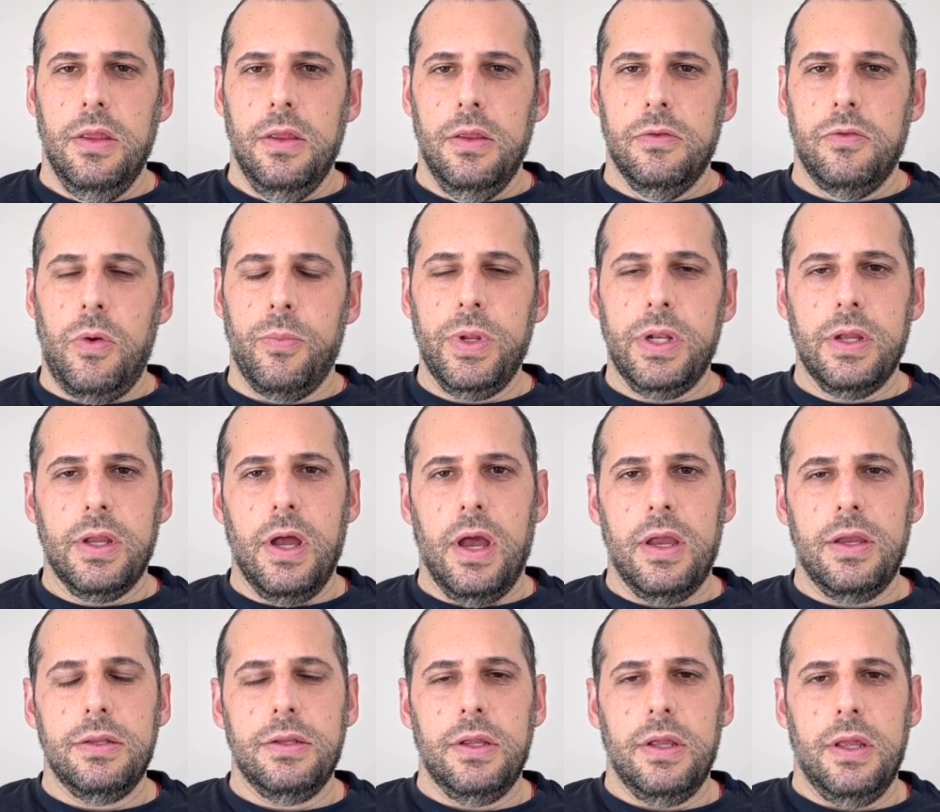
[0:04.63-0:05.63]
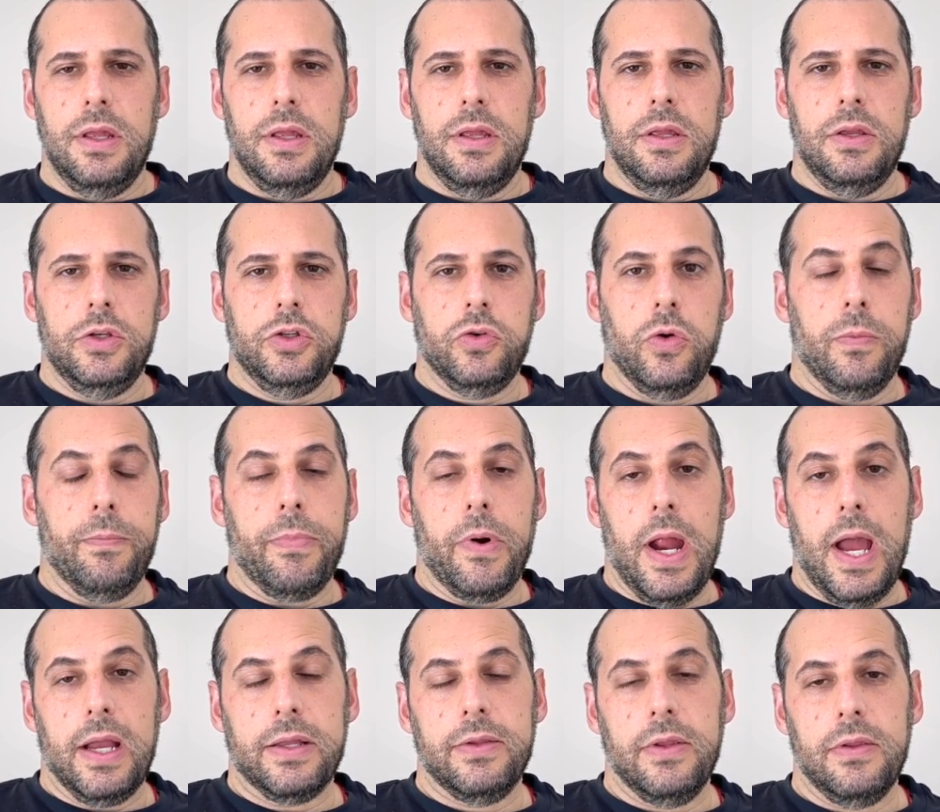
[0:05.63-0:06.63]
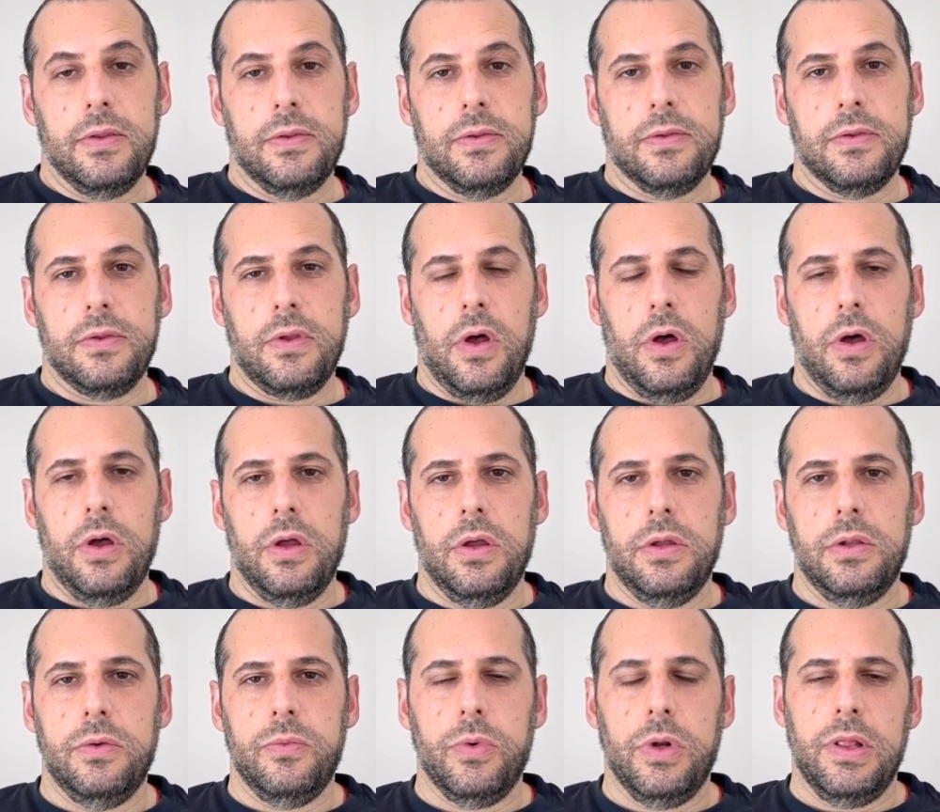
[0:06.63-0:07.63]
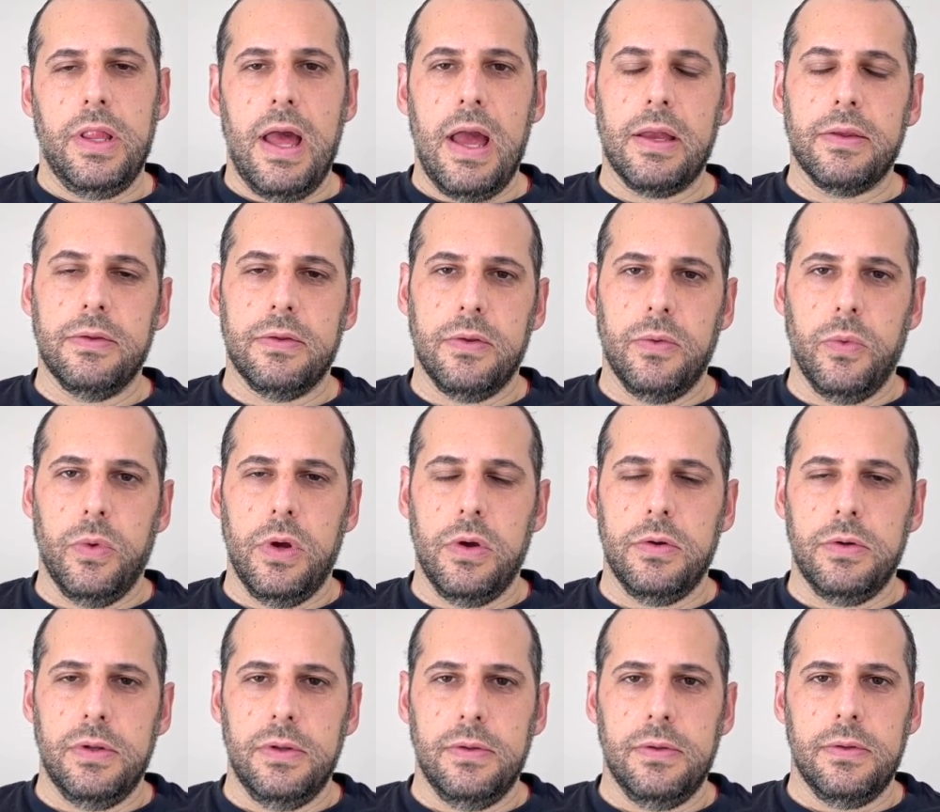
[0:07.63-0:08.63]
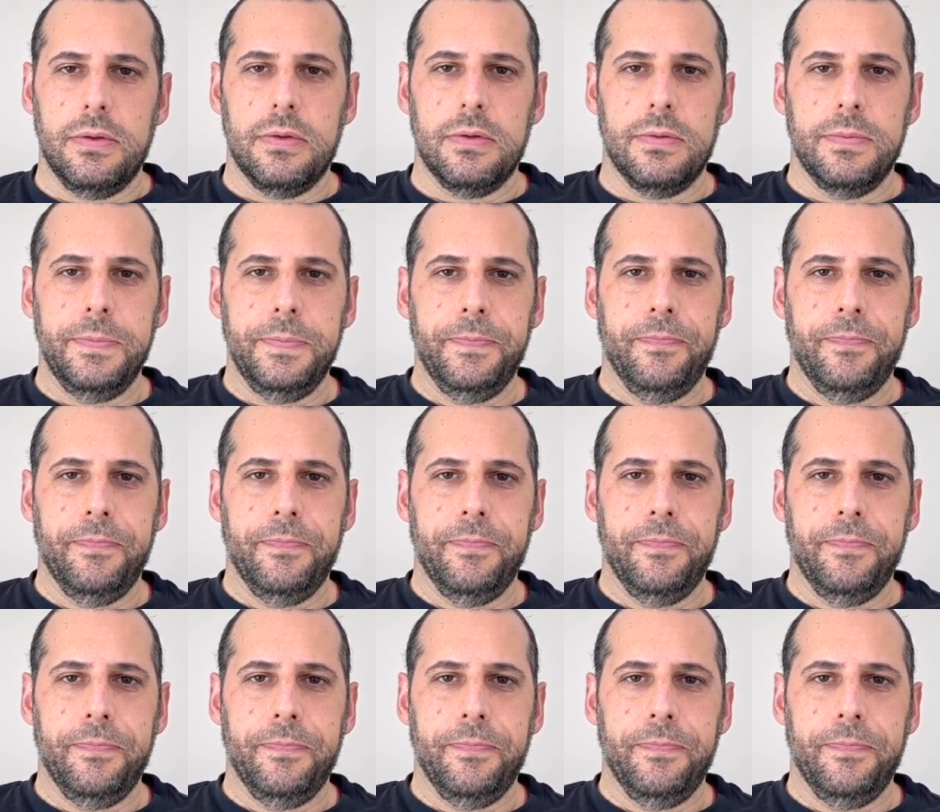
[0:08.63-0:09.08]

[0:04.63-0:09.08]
So I'm going to guide a short practice on relaxed awareness.